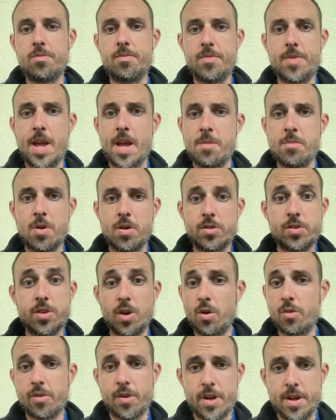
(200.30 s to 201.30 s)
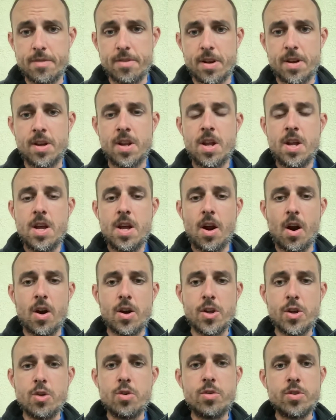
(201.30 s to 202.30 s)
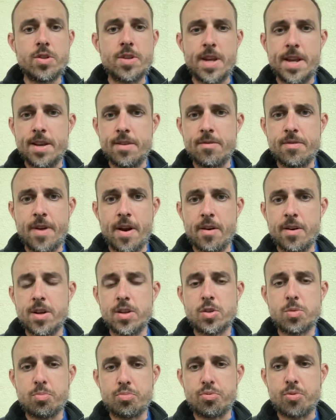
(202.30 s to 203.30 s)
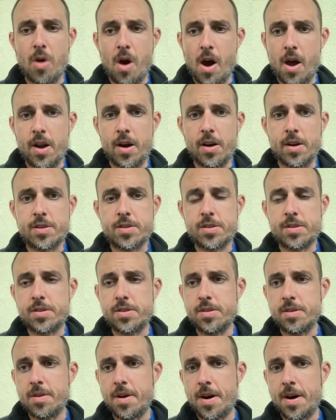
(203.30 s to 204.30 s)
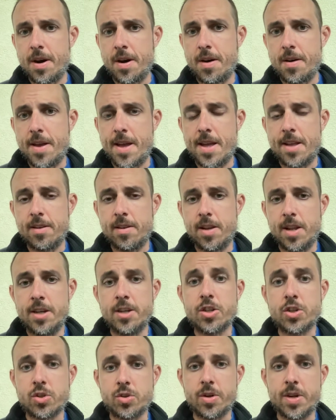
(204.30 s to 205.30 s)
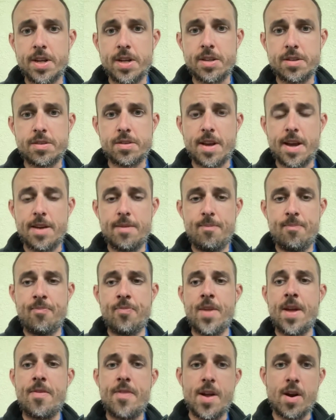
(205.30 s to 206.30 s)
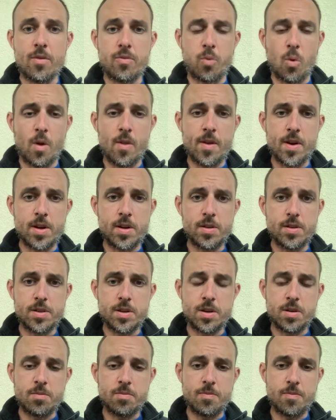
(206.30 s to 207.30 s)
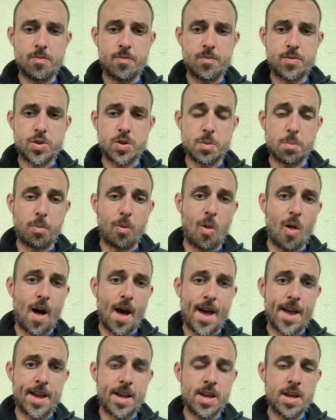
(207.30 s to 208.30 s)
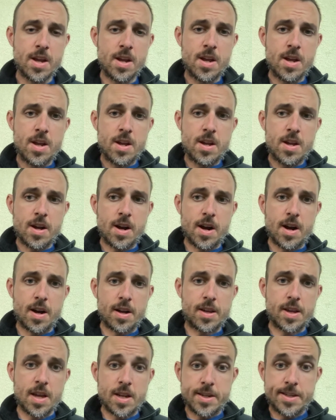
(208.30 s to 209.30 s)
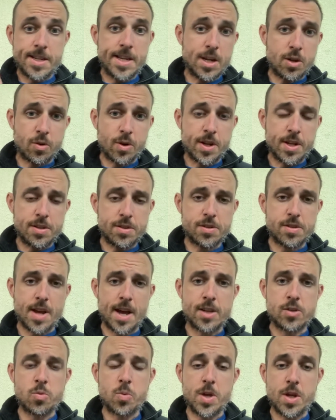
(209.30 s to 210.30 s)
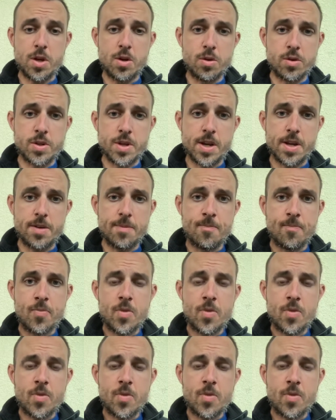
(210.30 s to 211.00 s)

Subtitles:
name your silver even, are used in various products and industries, and therefore the supply can decrease as we use it,